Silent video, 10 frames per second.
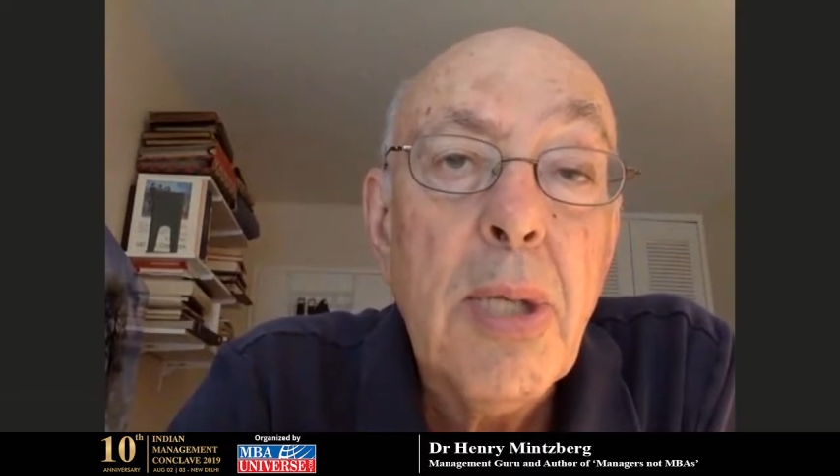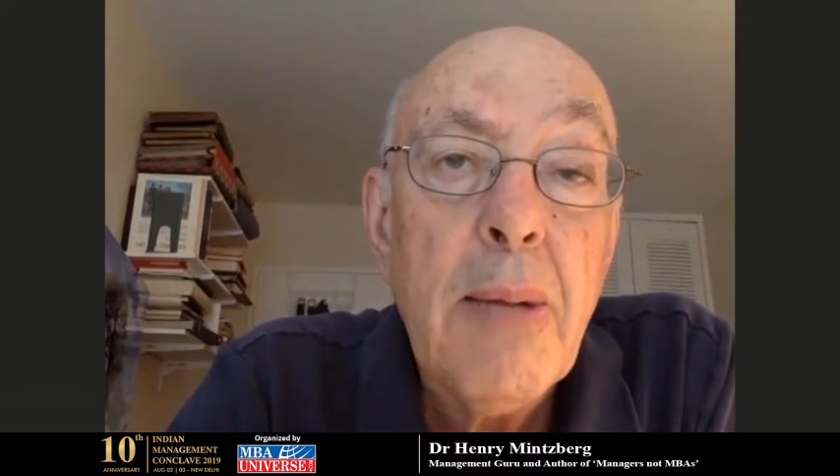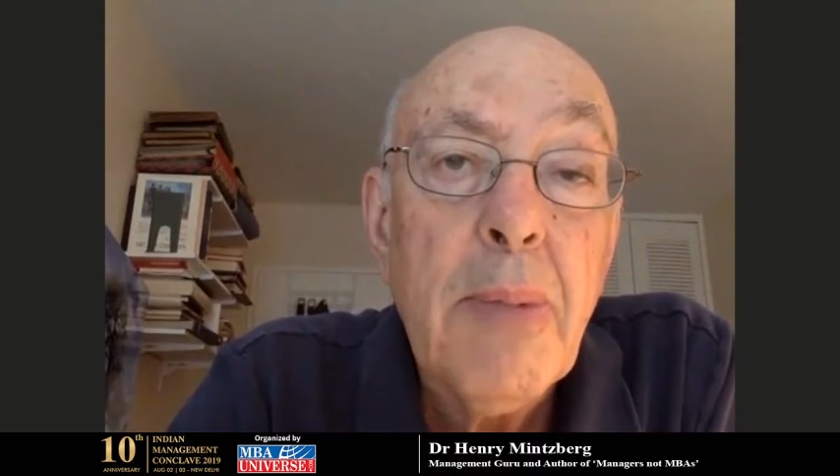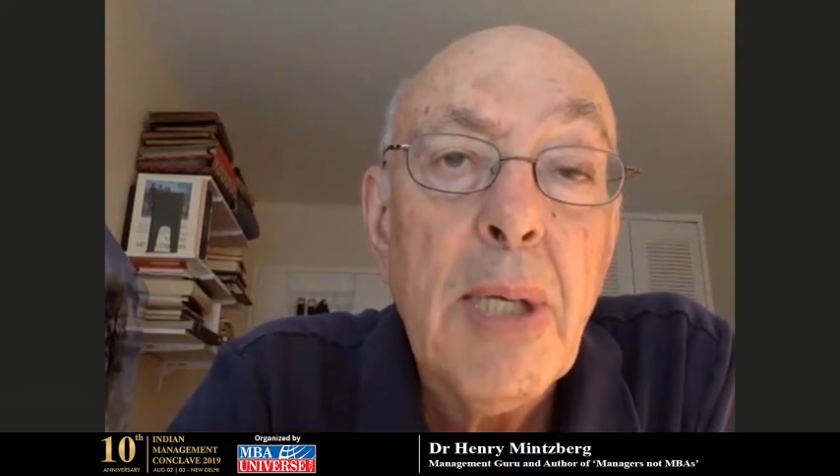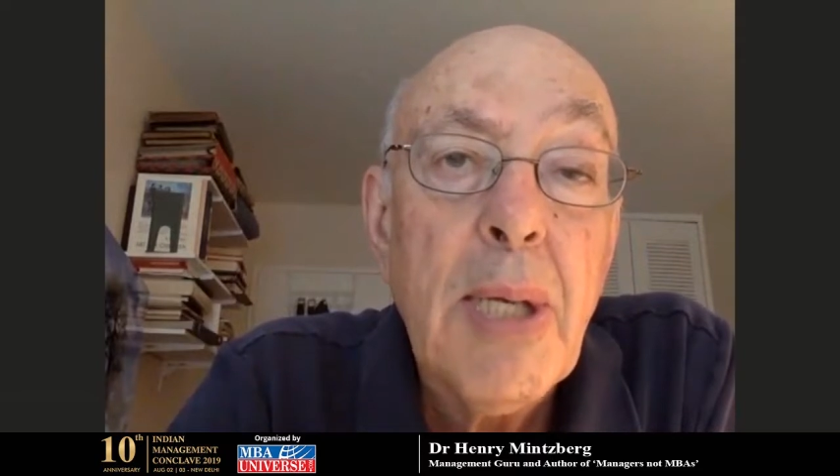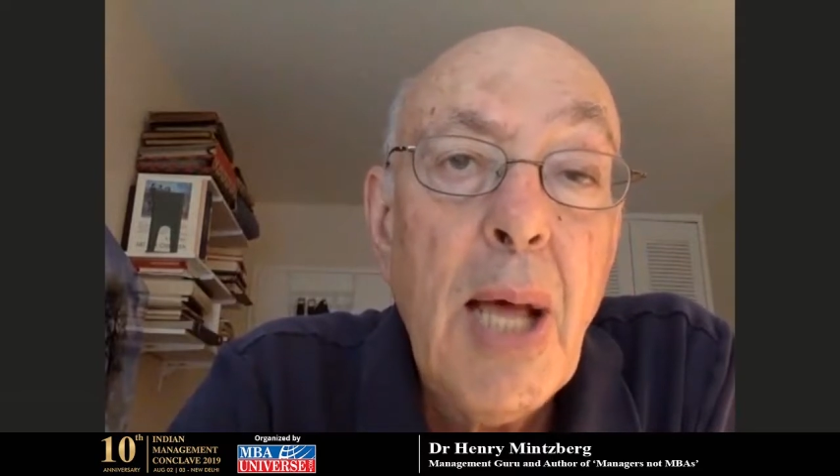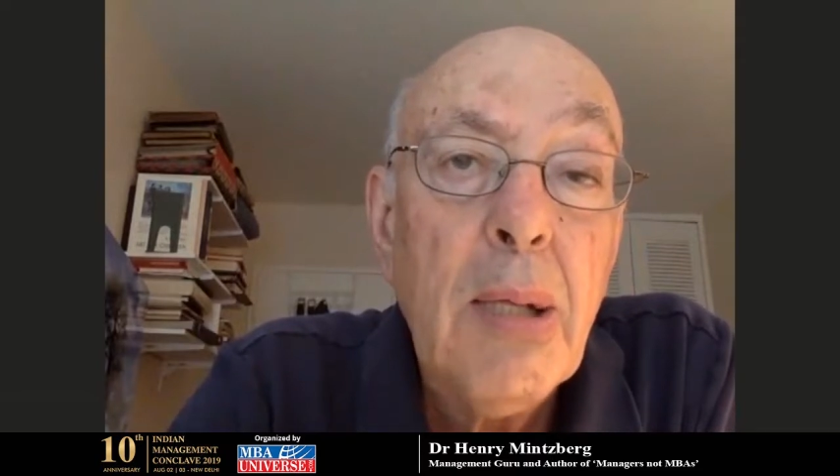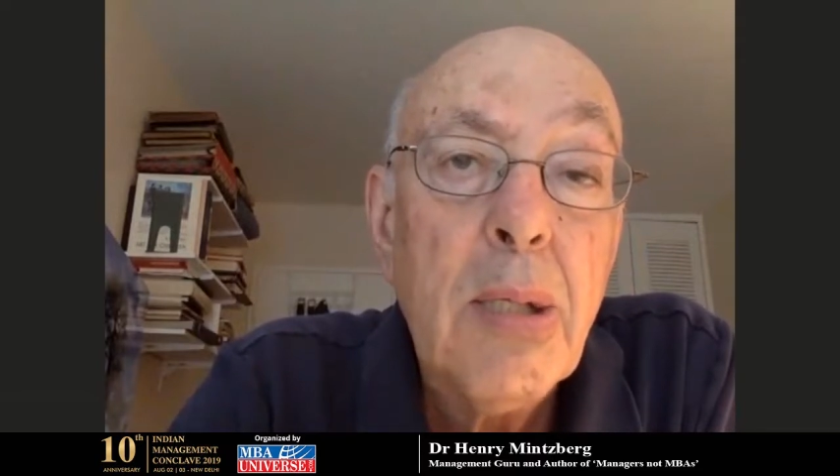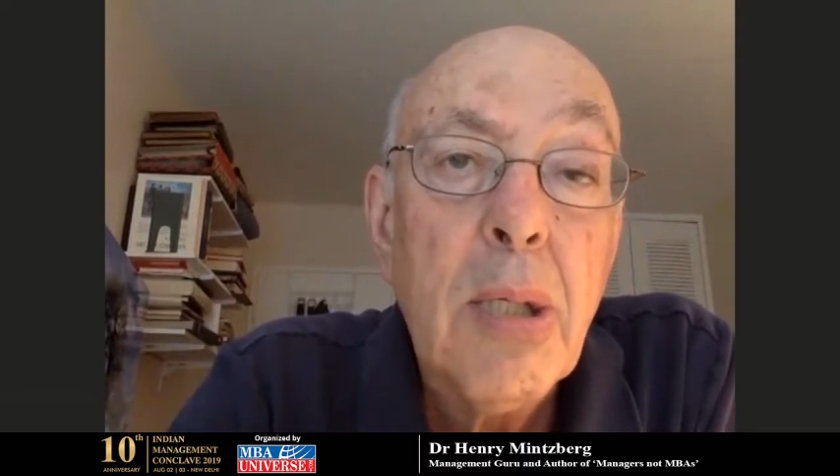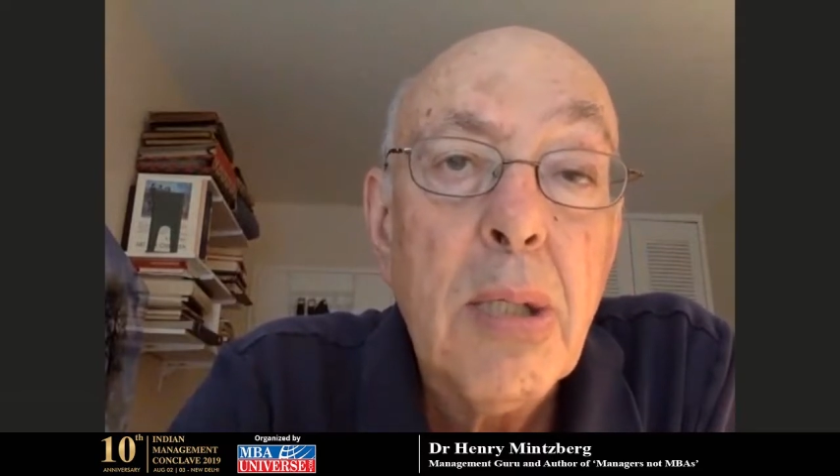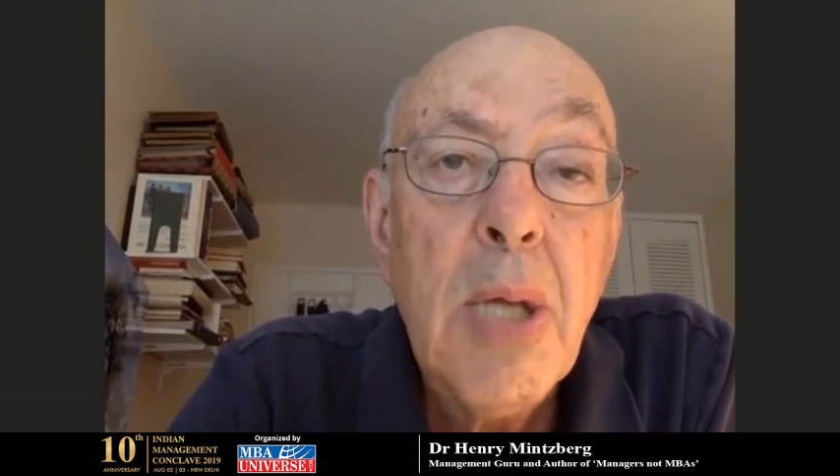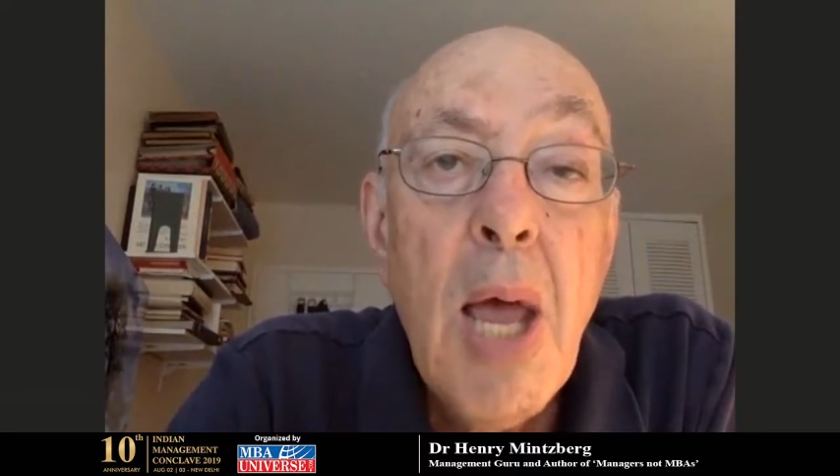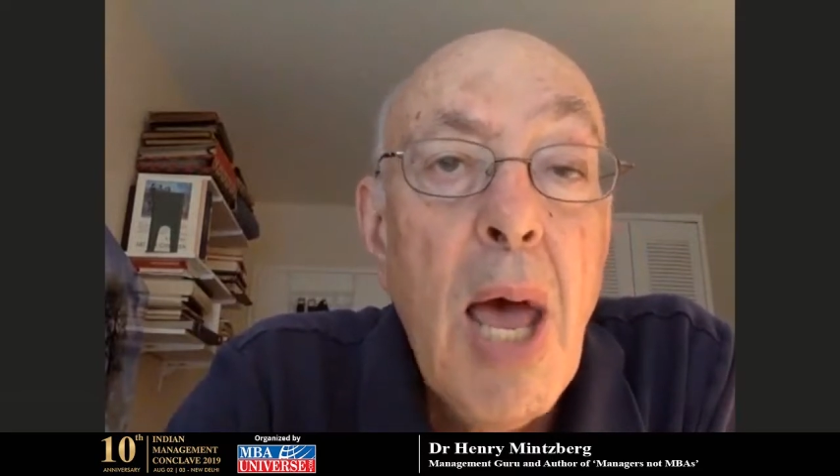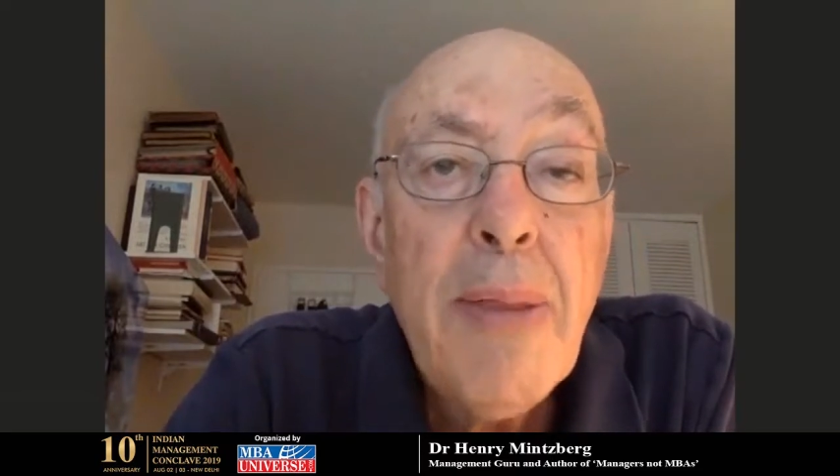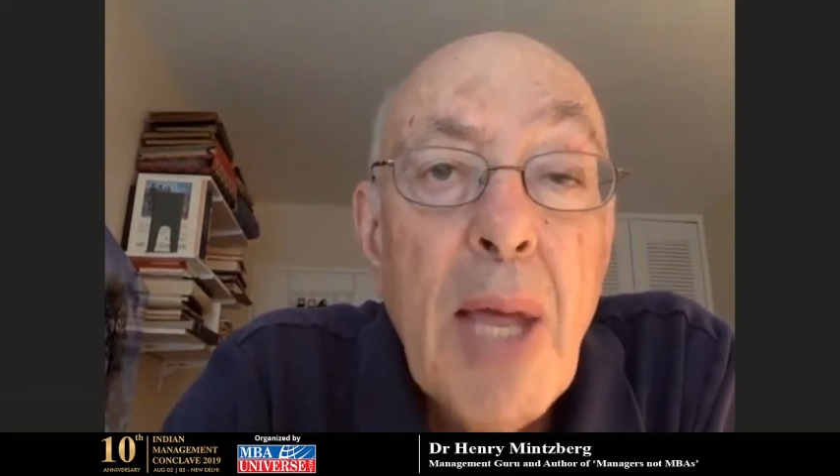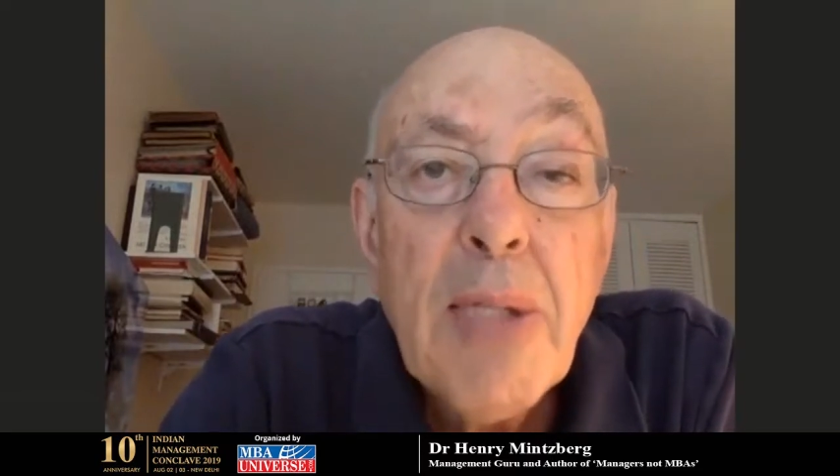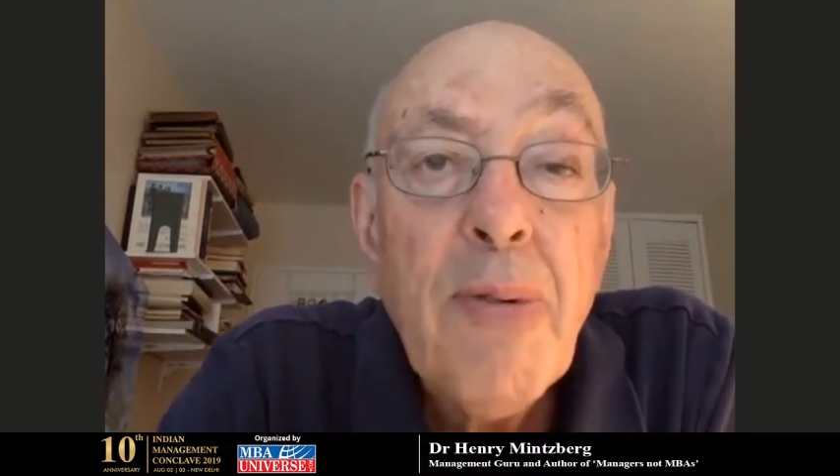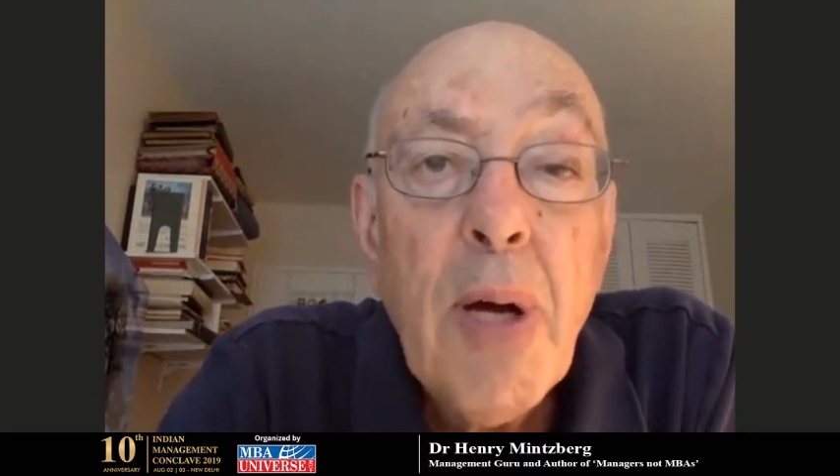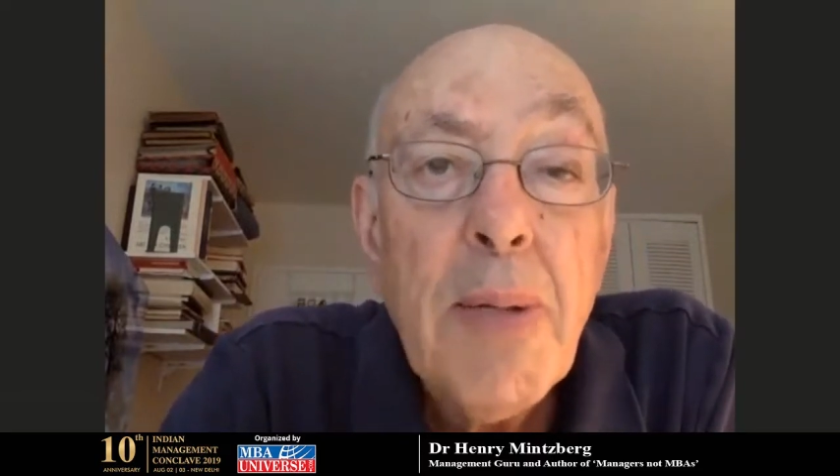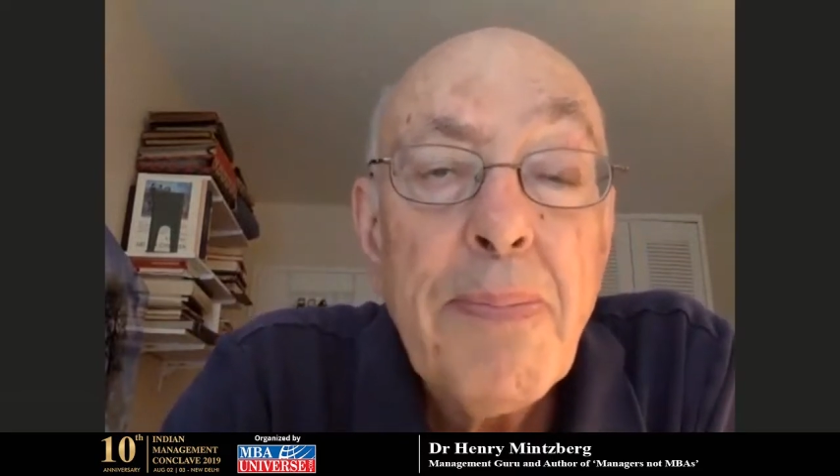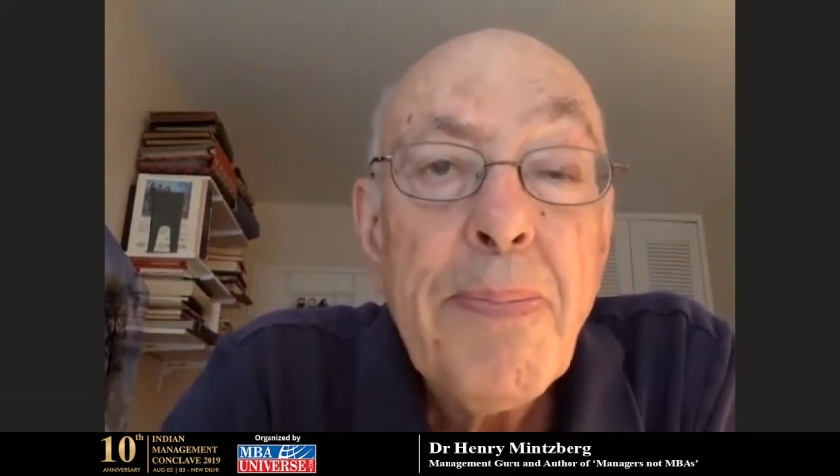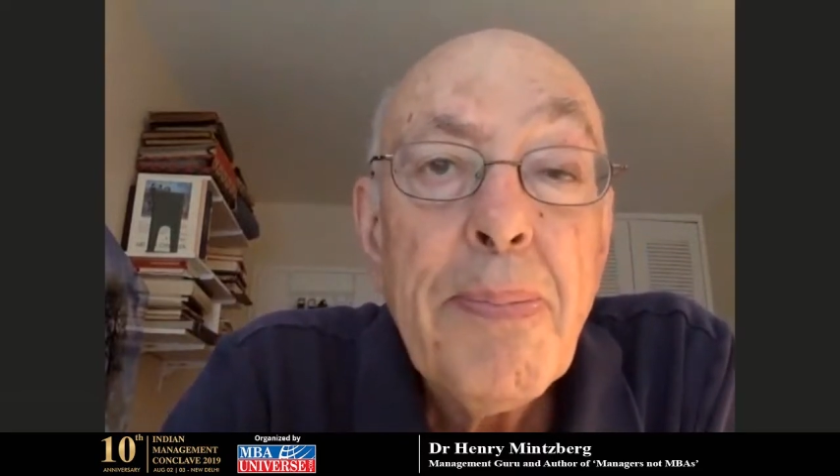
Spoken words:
namely analysis. And that's fine.